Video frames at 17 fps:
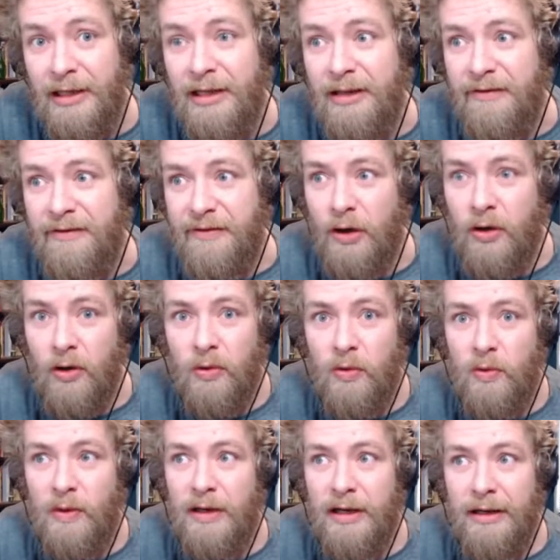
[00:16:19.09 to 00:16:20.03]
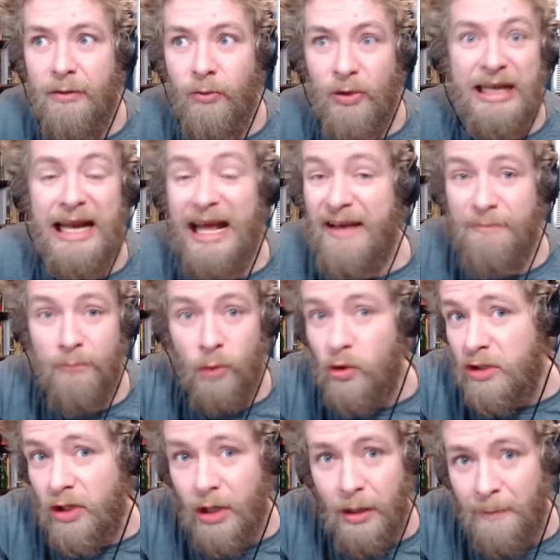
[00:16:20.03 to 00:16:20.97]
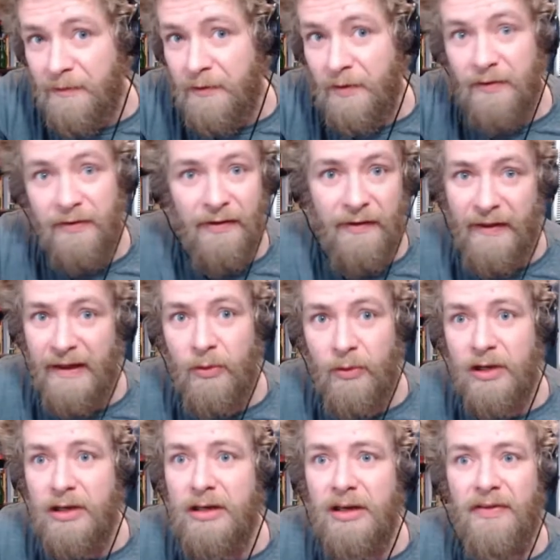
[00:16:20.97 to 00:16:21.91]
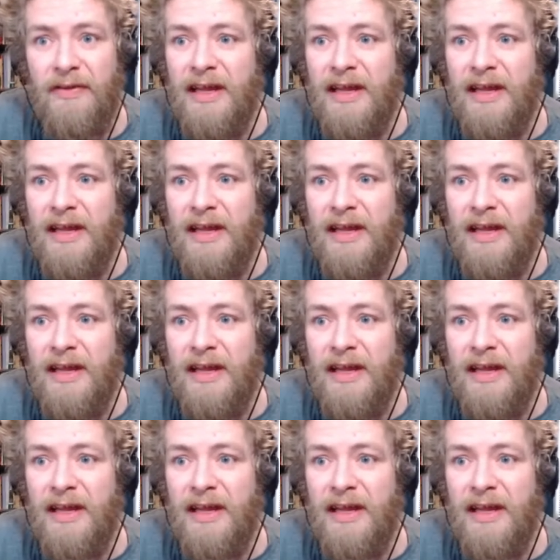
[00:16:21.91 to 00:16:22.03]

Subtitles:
So we can have more confidence that they were good.